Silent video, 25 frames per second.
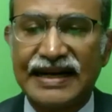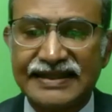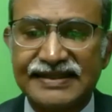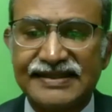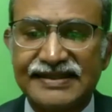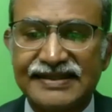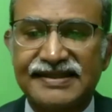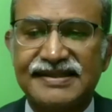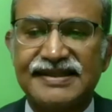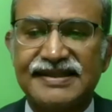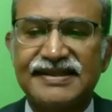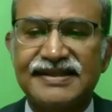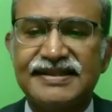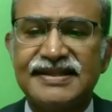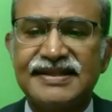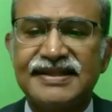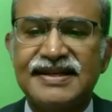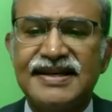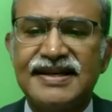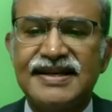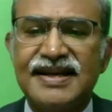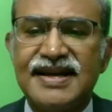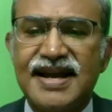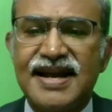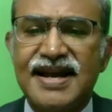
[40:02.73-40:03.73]
surgeries,
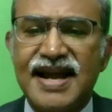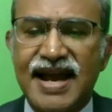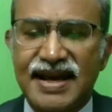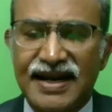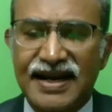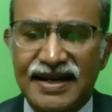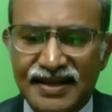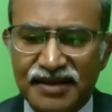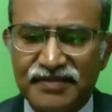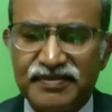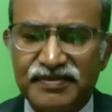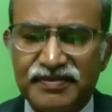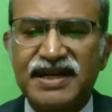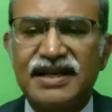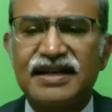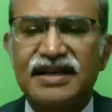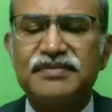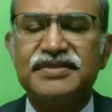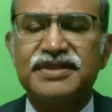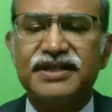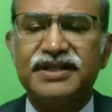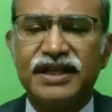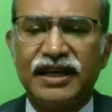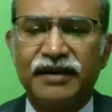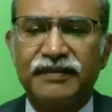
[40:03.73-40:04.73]
and another midterm
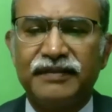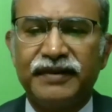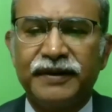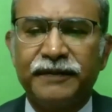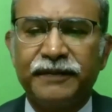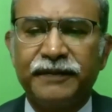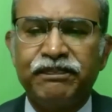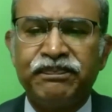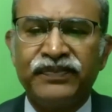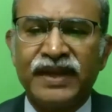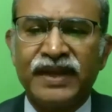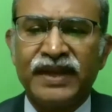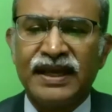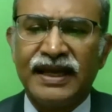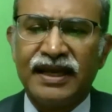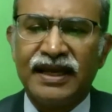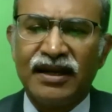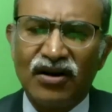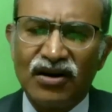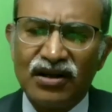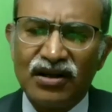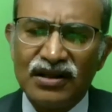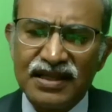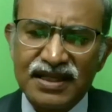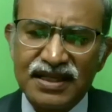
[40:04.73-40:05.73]
CME. In
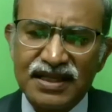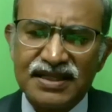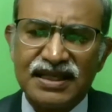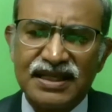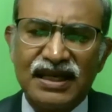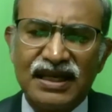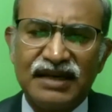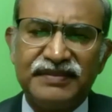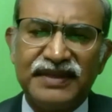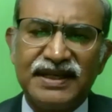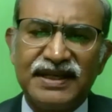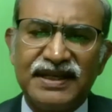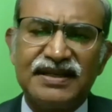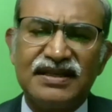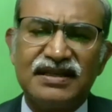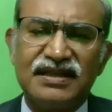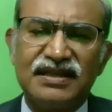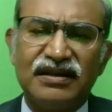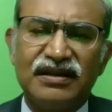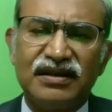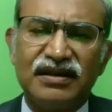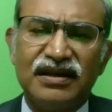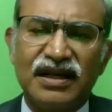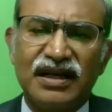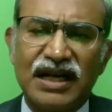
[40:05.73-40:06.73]
all these
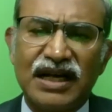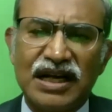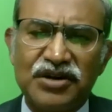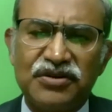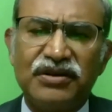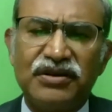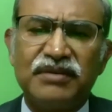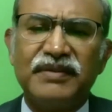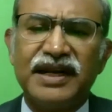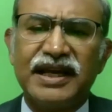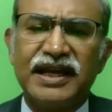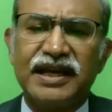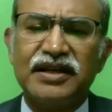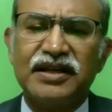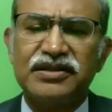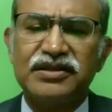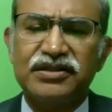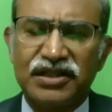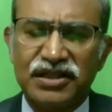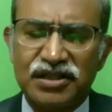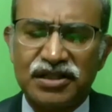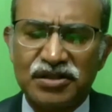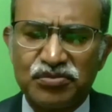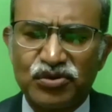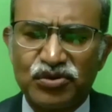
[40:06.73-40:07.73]
CMEs, continuing medical
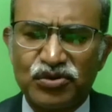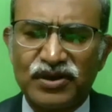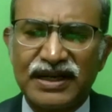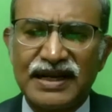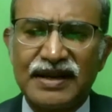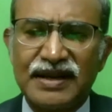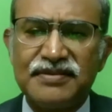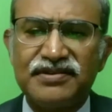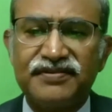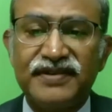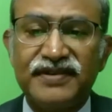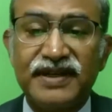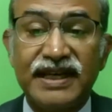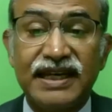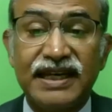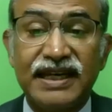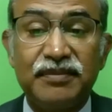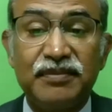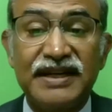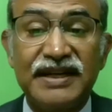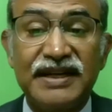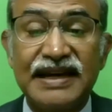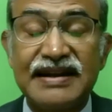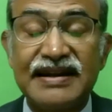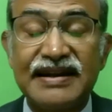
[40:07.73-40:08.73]
education programs, we
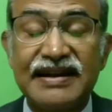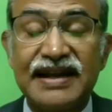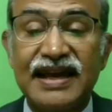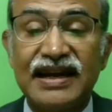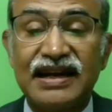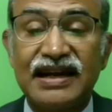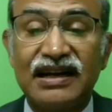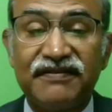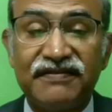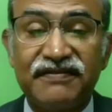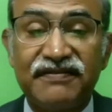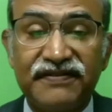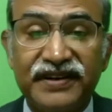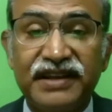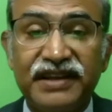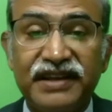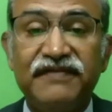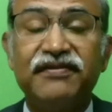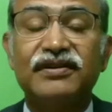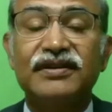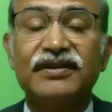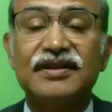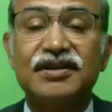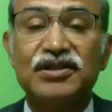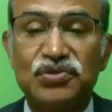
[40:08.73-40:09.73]
keep it entirely
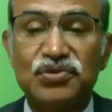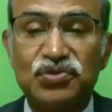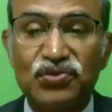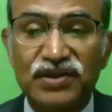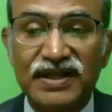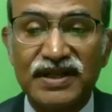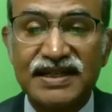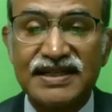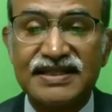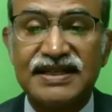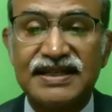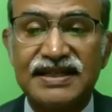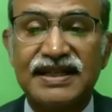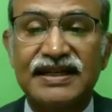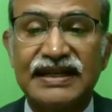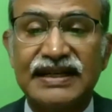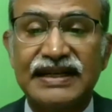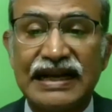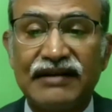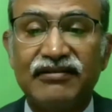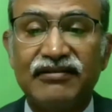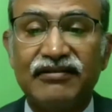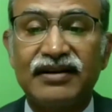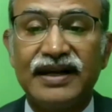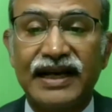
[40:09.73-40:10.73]
free for the students. Their
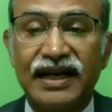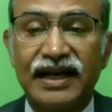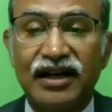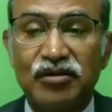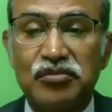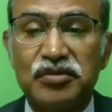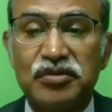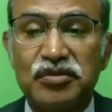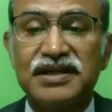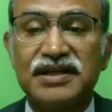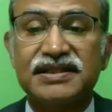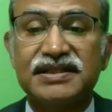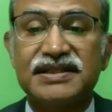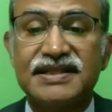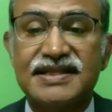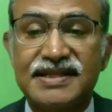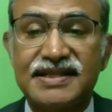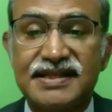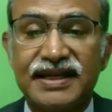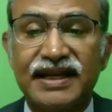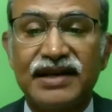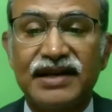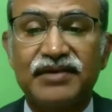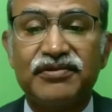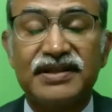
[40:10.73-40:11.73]
travel, accommodation,
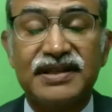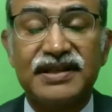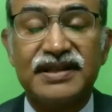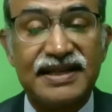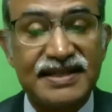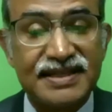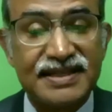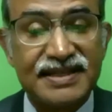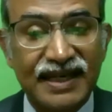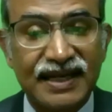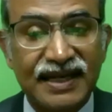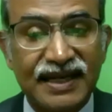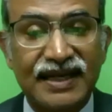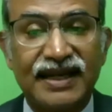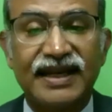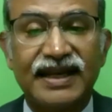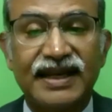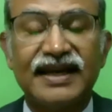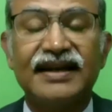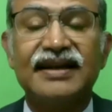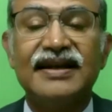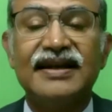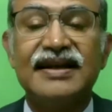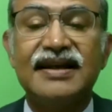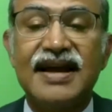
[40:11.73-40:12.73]
stay, everything is taken
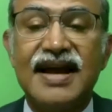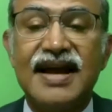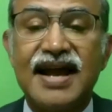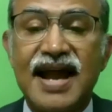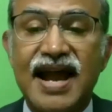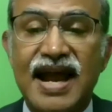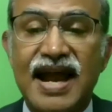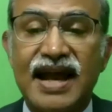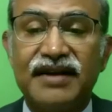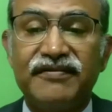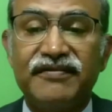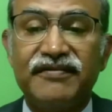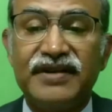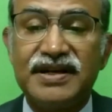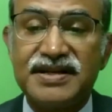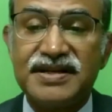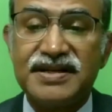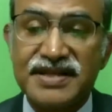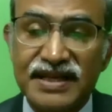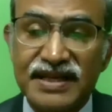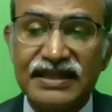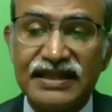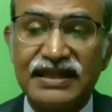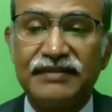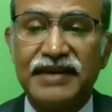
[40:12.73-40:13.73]
care. And we
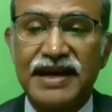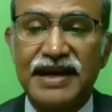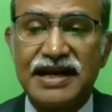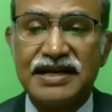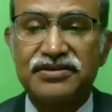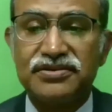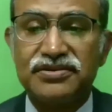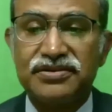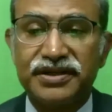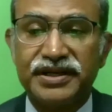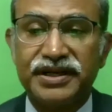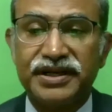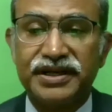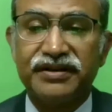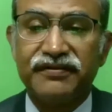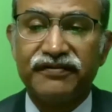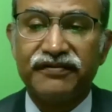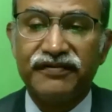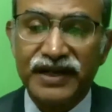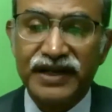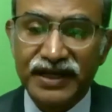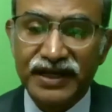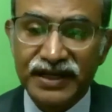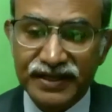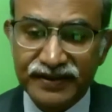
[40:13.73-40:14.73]
train them hands-on training.
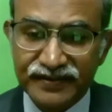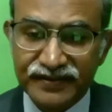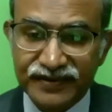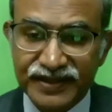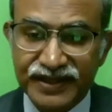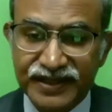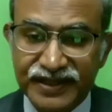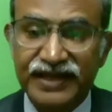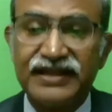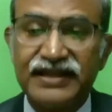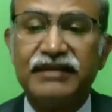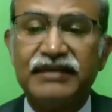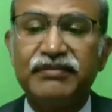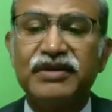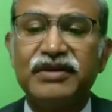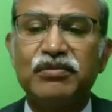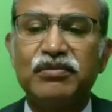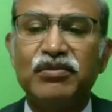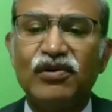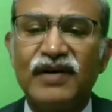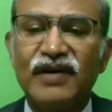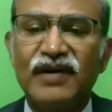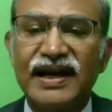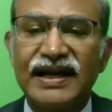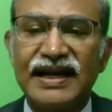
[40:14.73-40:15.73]
We train them in
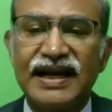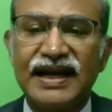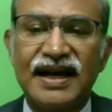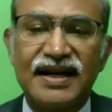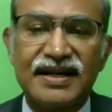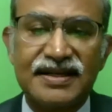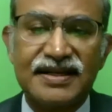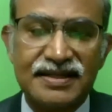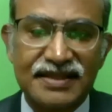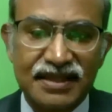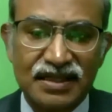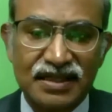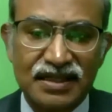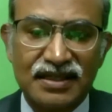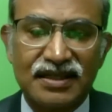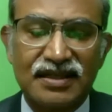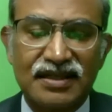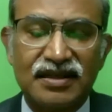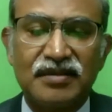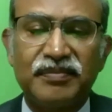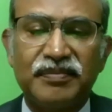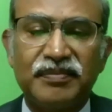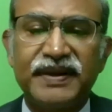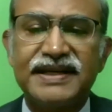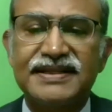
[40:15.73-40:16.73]
bovine hearts, in
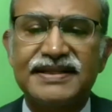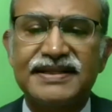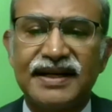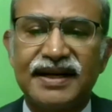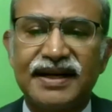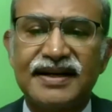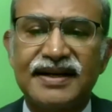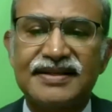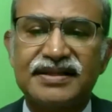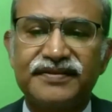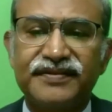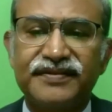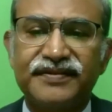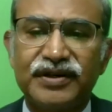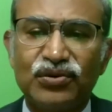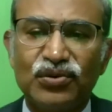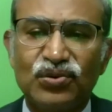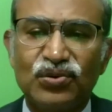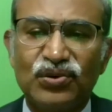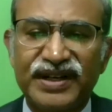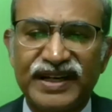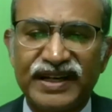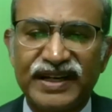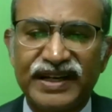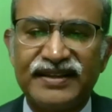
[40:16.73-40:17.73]
pig's hearts. We
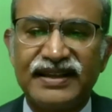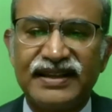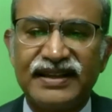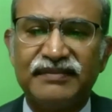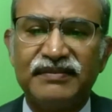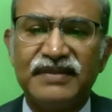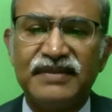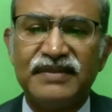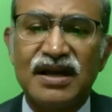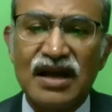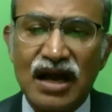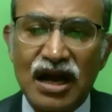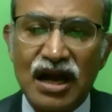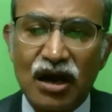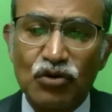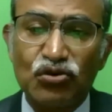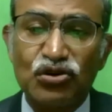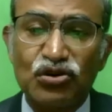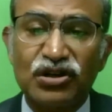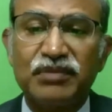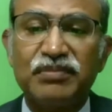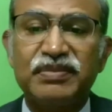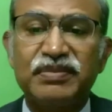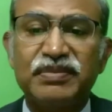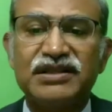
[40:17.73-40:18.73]
do train them how
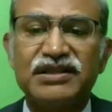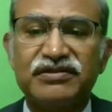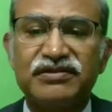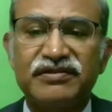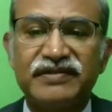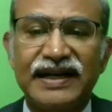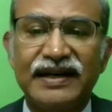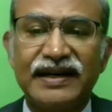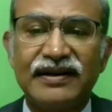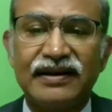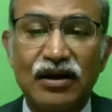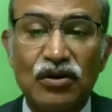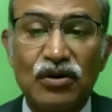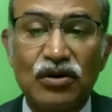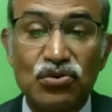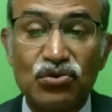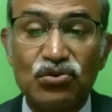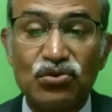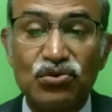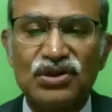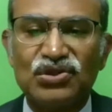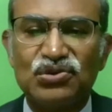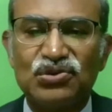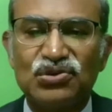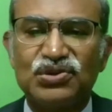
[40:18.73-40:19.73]
to replace a valve, how to
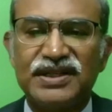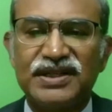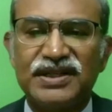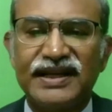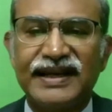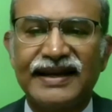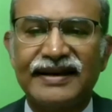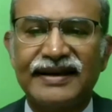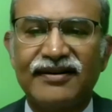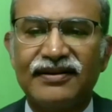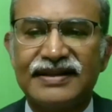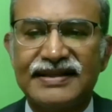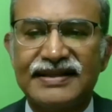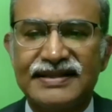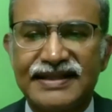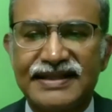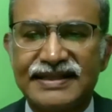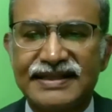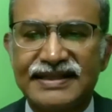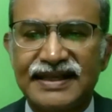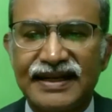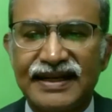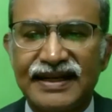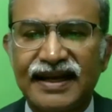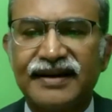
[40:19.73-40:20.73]
do a suturing, and all these
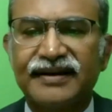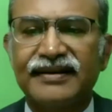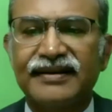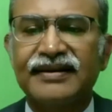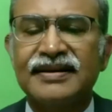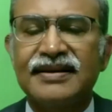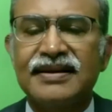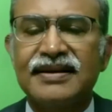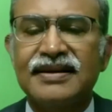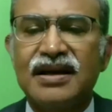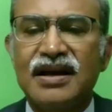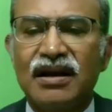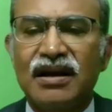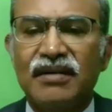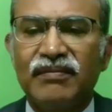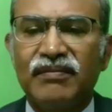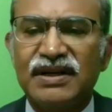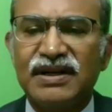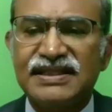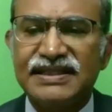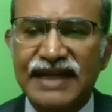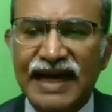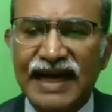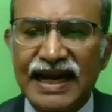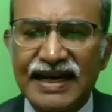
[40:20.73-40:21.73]
things are done.
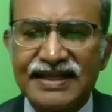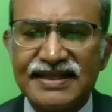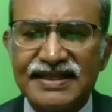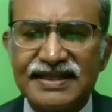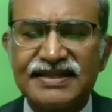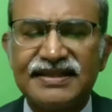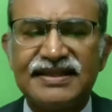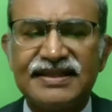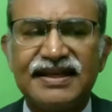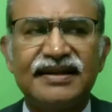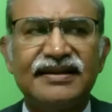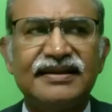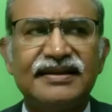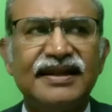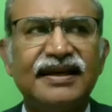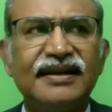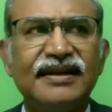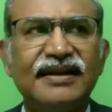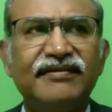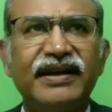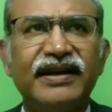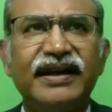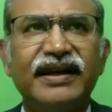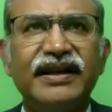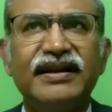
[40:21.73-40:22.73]
But challenges are
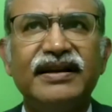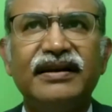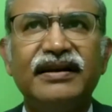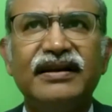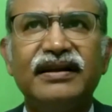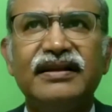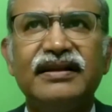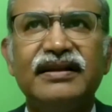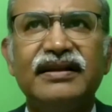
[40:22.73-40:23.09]
there, wherein